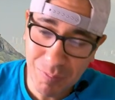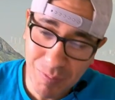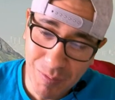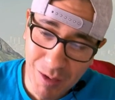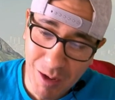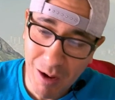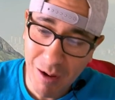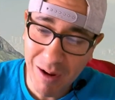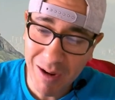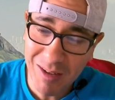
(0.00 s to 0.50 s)

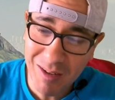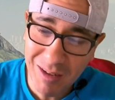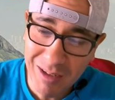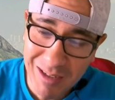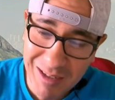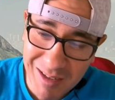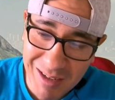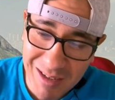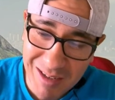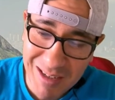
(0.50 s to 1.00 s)
All right, so
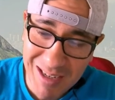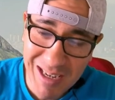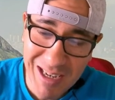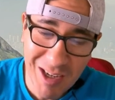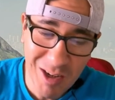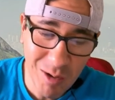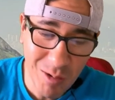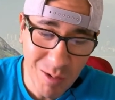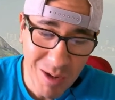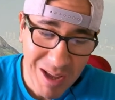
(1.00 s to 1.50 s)
let's
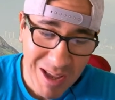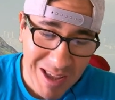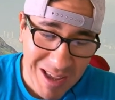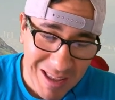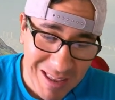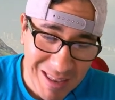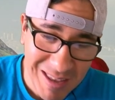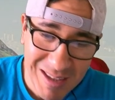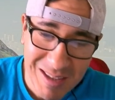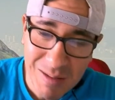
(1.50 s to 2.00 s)
continue
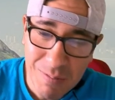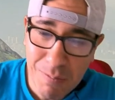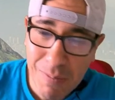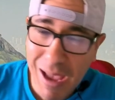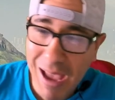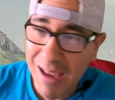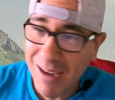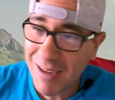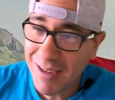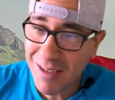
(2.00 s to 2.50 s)
this
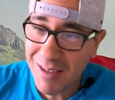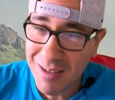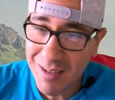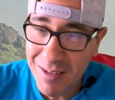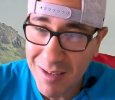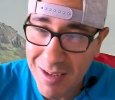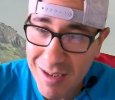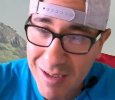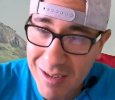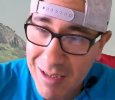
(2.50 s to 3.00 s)
madness.
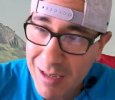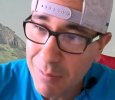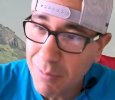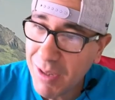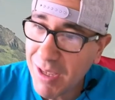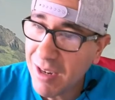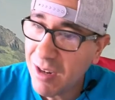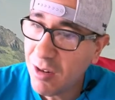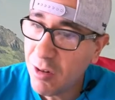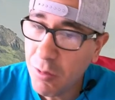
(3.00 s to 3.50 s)
Let me
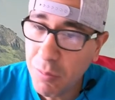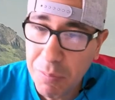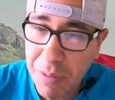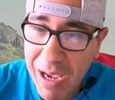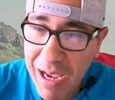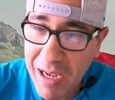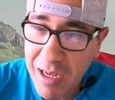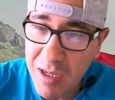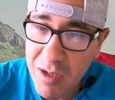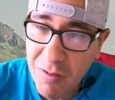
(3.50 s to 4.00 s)
get a new
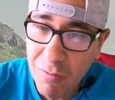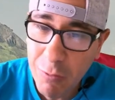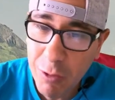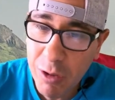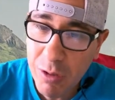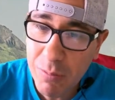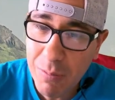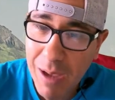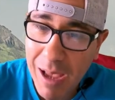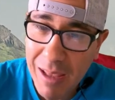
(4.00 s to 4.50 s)
page for
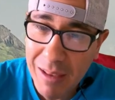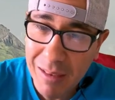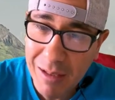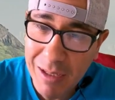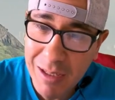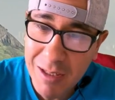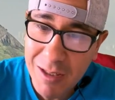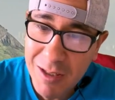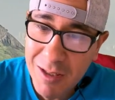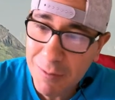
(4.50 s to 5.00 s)
you
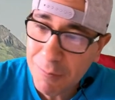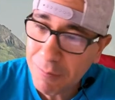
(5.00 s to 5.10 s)
mathletes.